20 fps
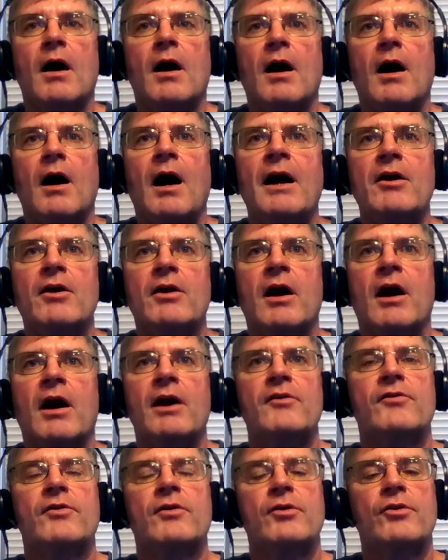higher
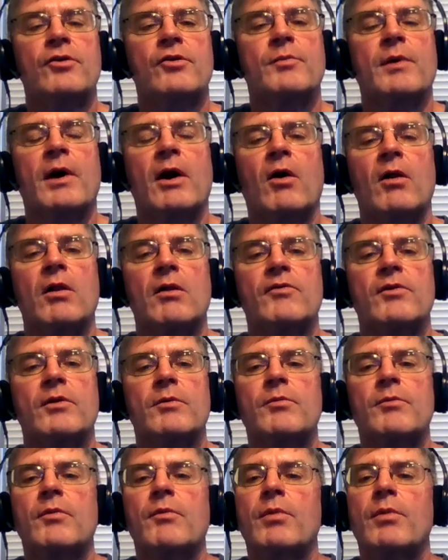kinds that are used by all of
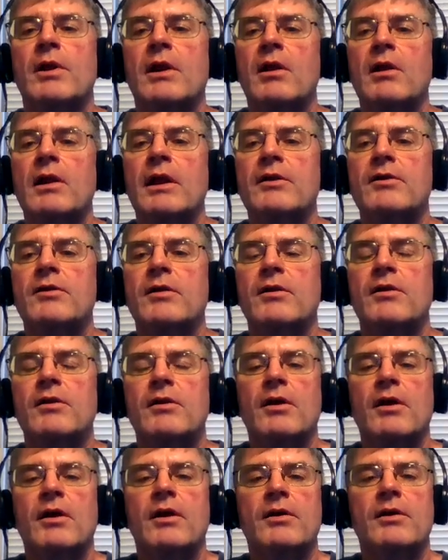them. But I'll let
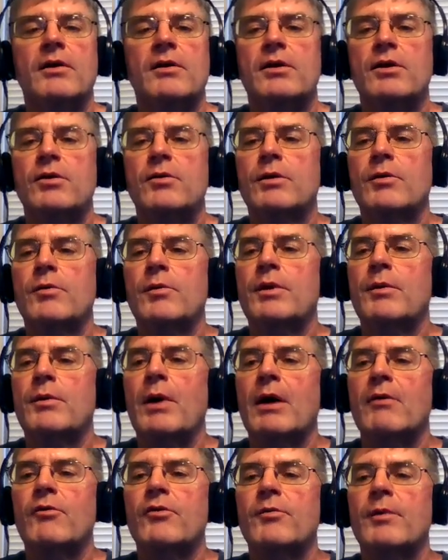you hear what the
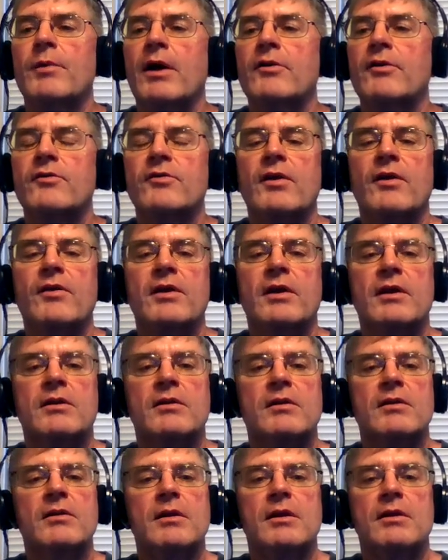bot responds, because I think
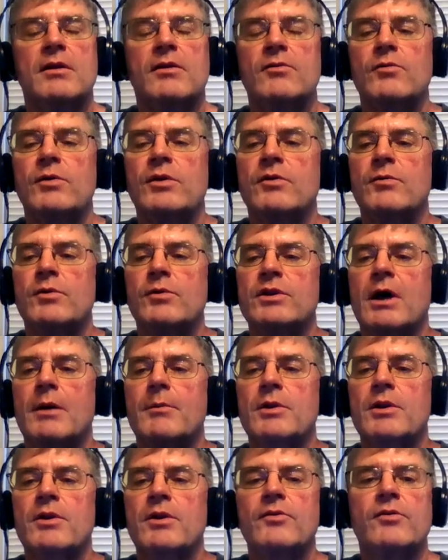it does a reasonable
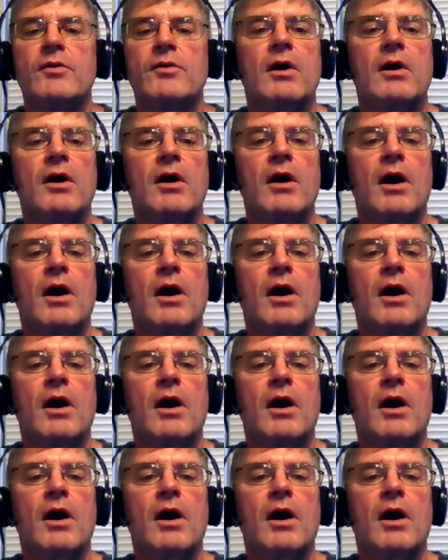job on this.